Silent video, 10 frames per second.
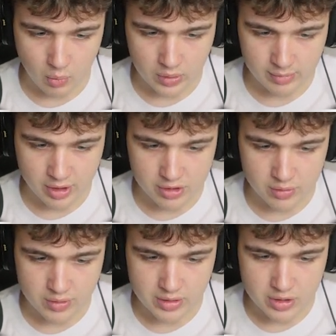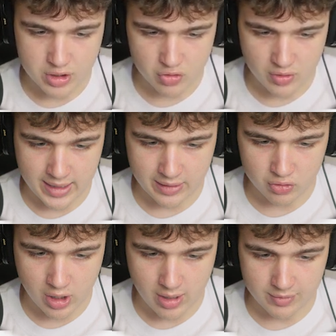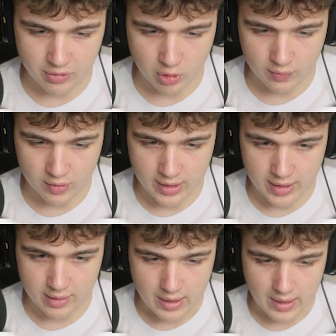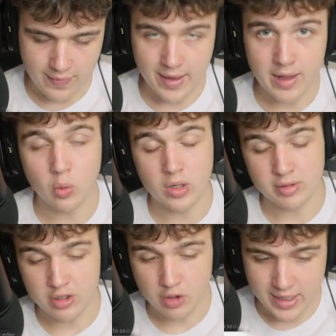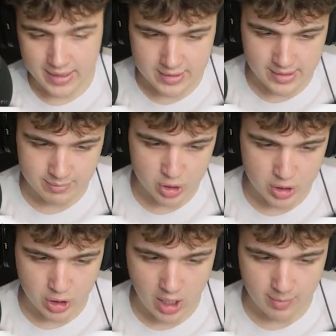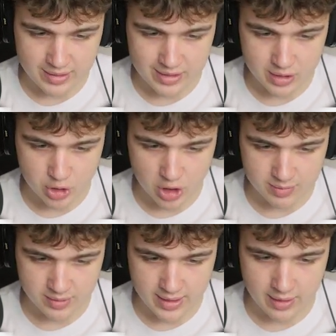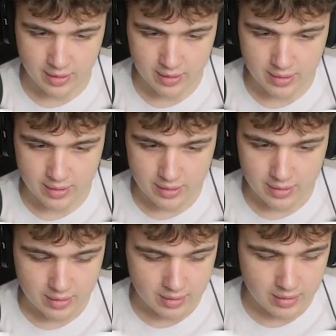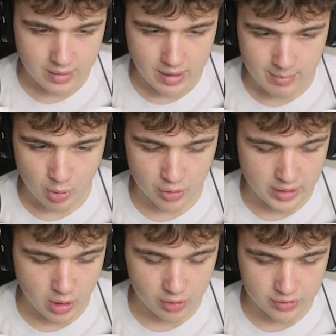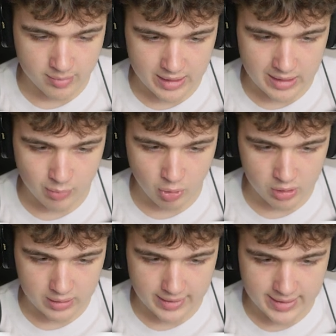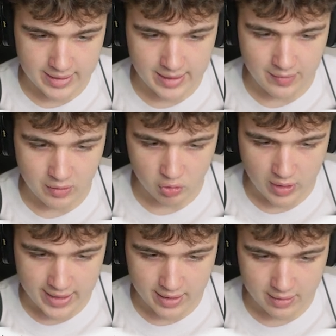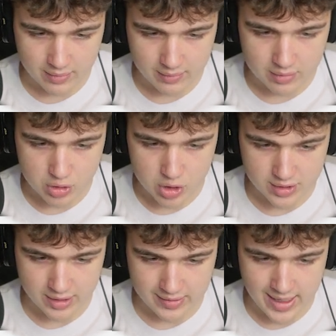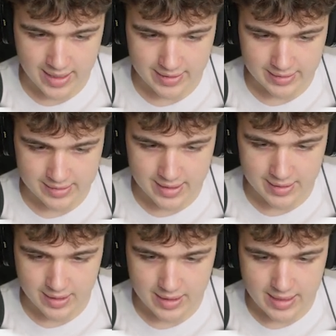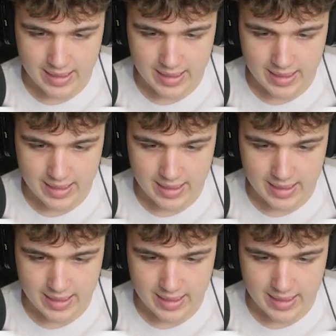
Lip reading: What I'm going to do, you can just drag and drop this overlay. And then what I'm going to do next is I'm just going to copy this adjustment layer. I'm holding Alt on my keyboard, clicking and then dragging, just like that, extend it.